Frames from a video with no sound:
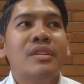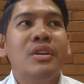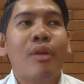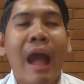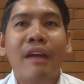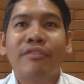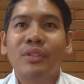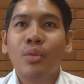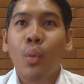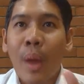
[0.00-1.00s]
you have
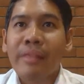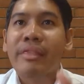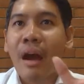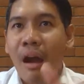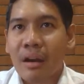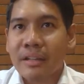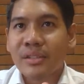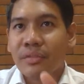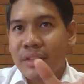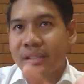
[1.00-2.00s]
to win the hearts
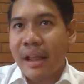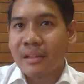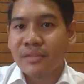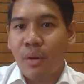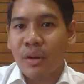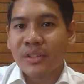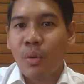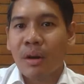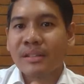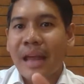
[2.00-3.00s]
of the sales force
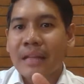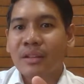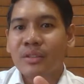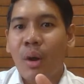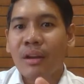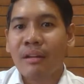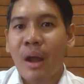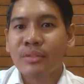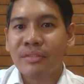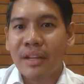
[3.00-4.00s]
who are scattered all
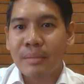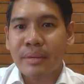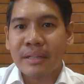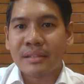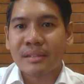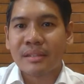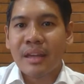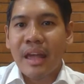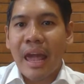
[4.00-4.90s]
around the philippines